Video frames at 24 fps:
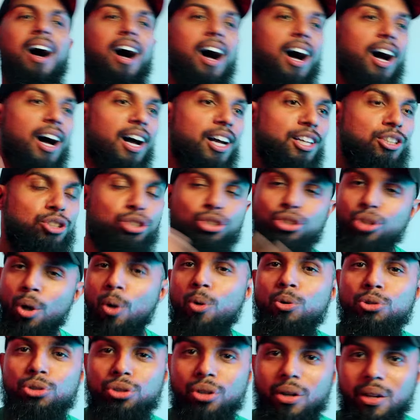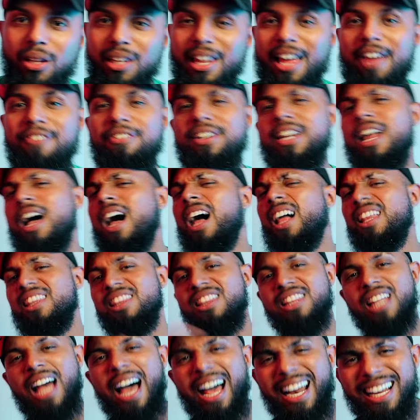Uh, Soldier 11, a
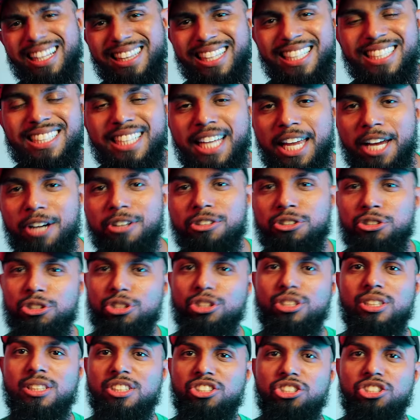lot of these characters,